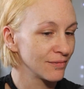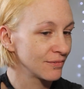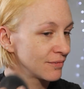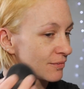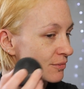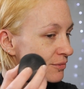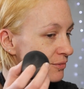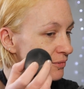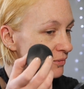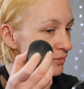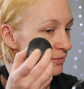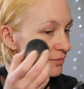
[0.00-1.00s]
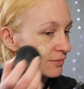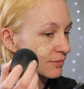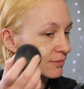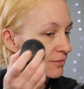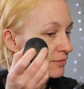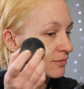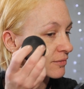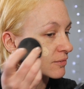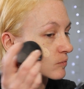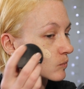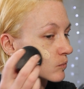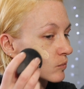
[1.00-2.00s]

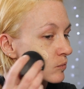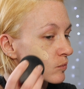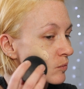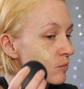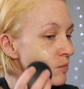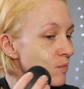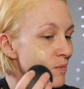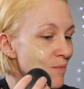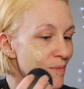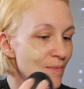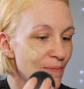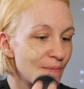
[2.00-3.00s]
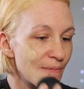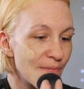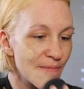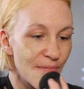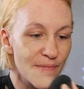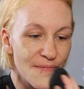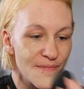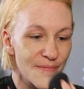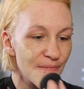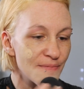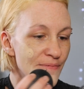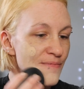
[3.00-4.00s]

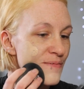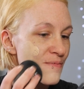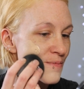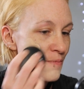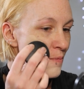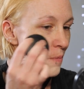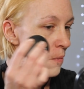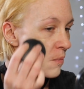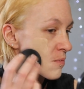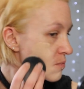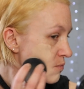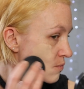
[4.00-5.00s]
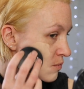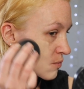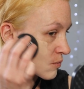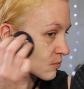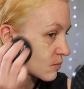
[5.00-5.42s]
Nothing is said.